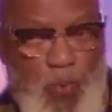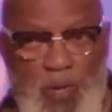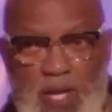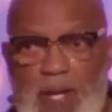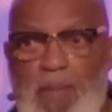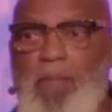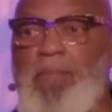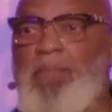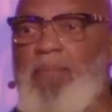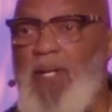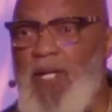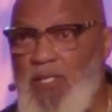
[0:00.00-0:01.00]
We
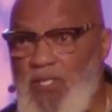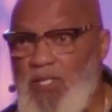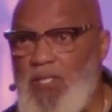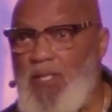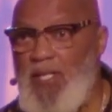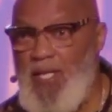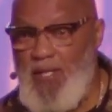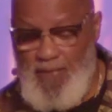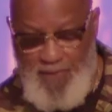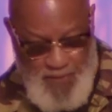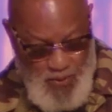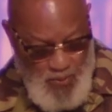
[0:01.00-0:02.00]
must
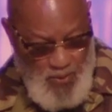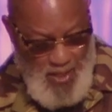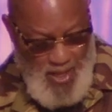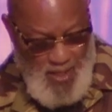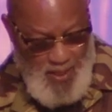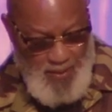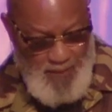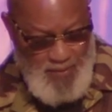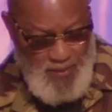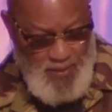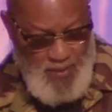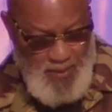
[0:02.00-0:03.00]
live new lives.
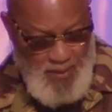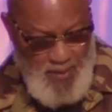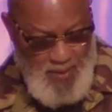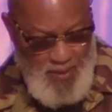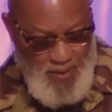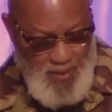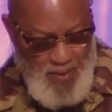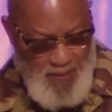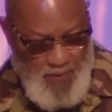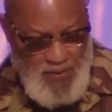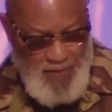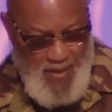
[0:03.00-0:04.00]

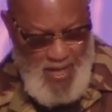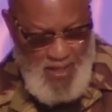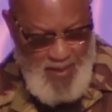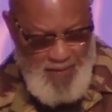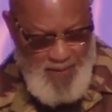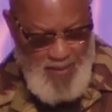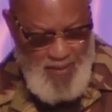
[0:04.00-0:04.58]
Verse 5.